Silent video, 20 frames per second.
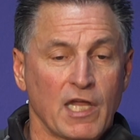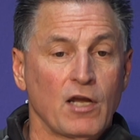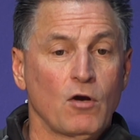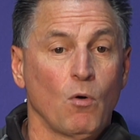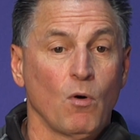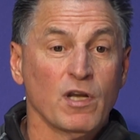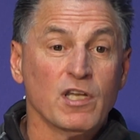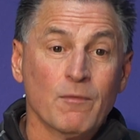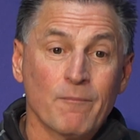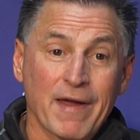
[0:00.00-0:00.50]
they
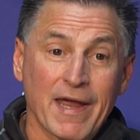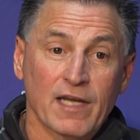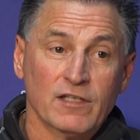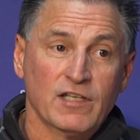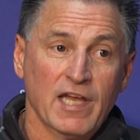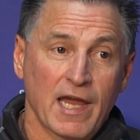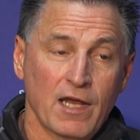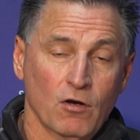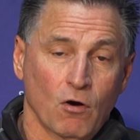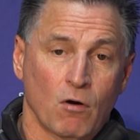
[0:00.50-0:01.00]
go into
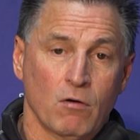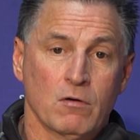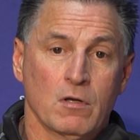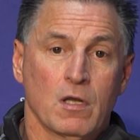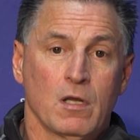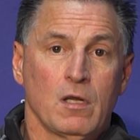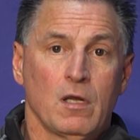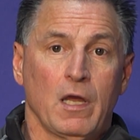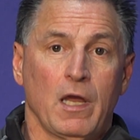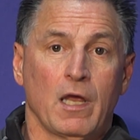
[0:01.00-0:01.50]
Mankato,
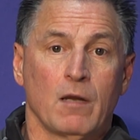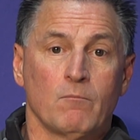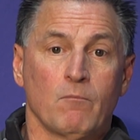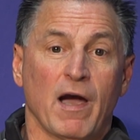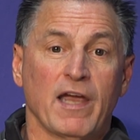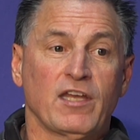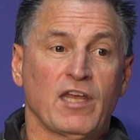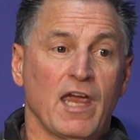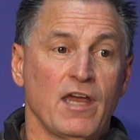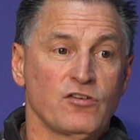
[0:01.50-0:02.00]
and
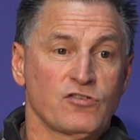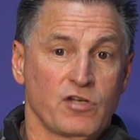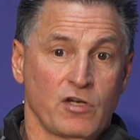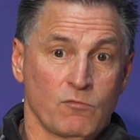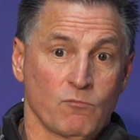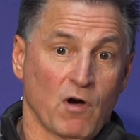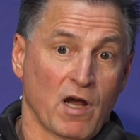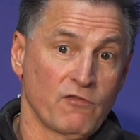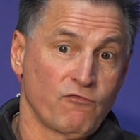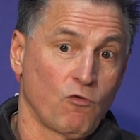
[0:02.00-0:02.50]
Mike
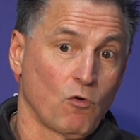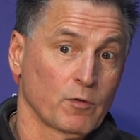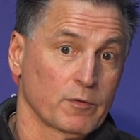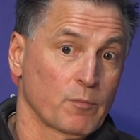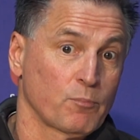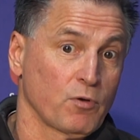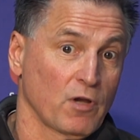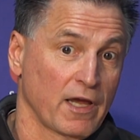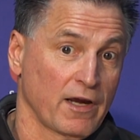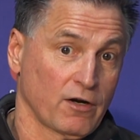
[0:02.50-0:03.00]
Hastings, one of
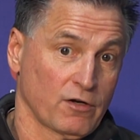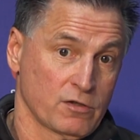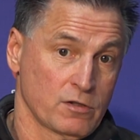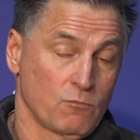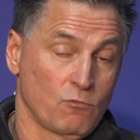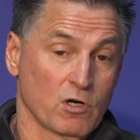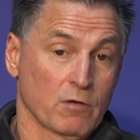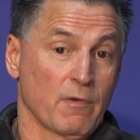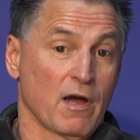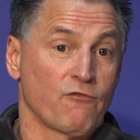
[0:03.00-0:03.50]

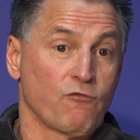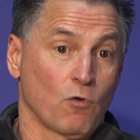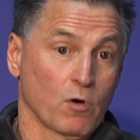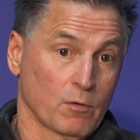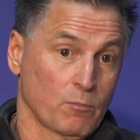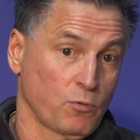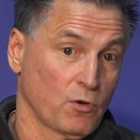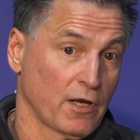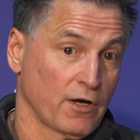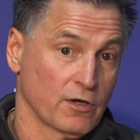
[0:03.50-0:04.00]
my
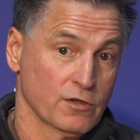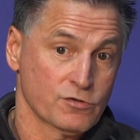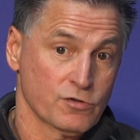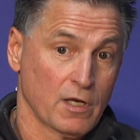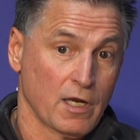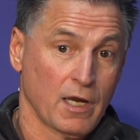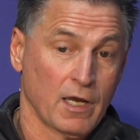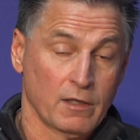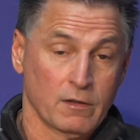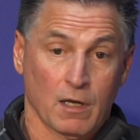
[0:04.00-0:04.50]
former players,
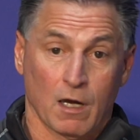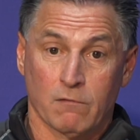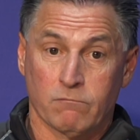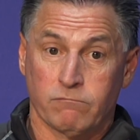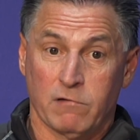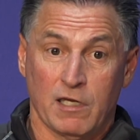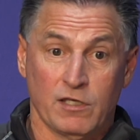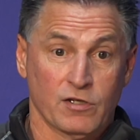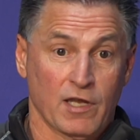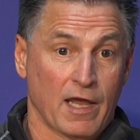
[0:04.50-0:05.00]
and
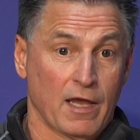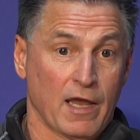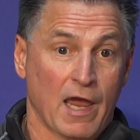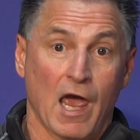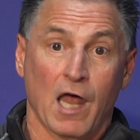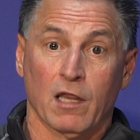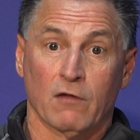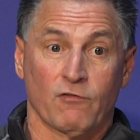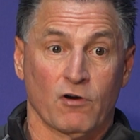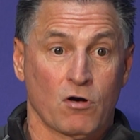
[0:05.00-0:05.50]
he's a
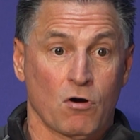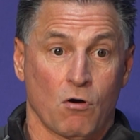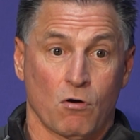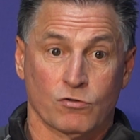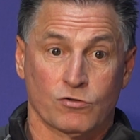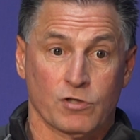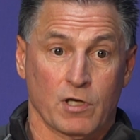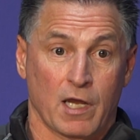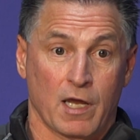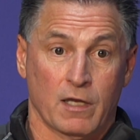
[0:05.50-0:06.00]
hell of a
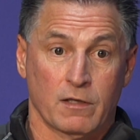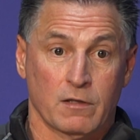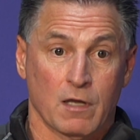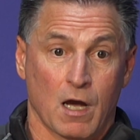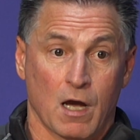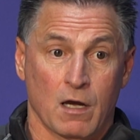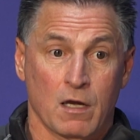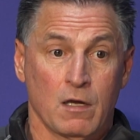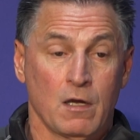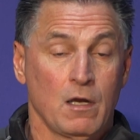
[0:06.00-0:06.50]
coach and
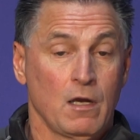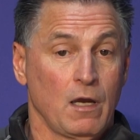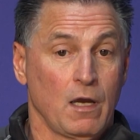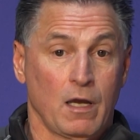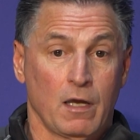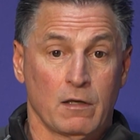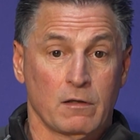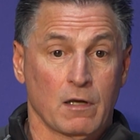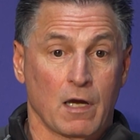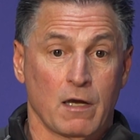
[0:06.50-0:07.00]
a
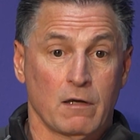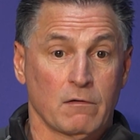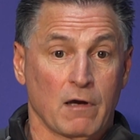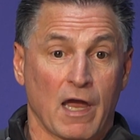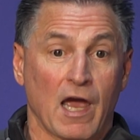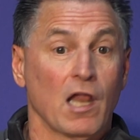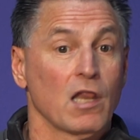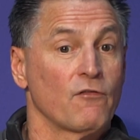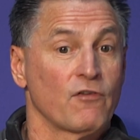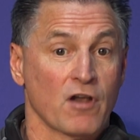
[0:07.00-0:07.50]

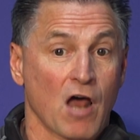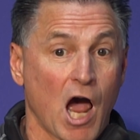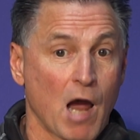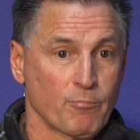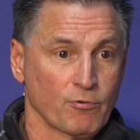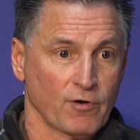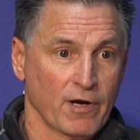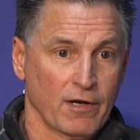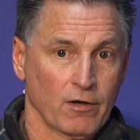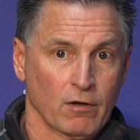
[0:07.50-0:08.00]
hell of an
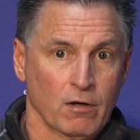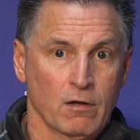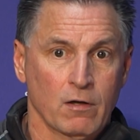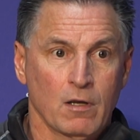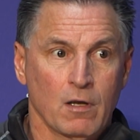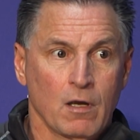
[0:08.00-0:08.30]
operator.